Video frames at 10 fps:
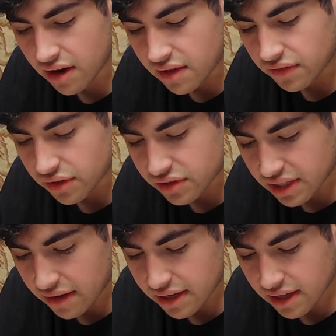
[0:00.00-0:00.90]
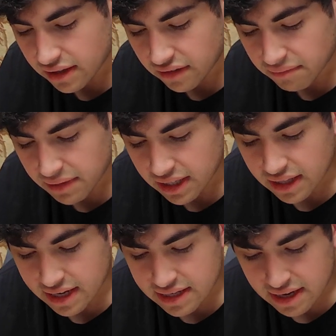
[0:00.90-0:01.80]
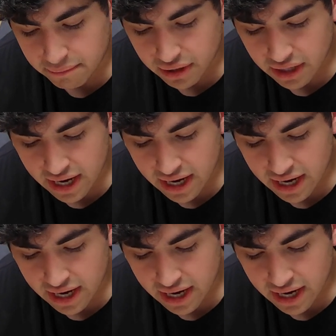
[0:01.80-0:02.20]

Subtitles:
You shall not leave me in that temper.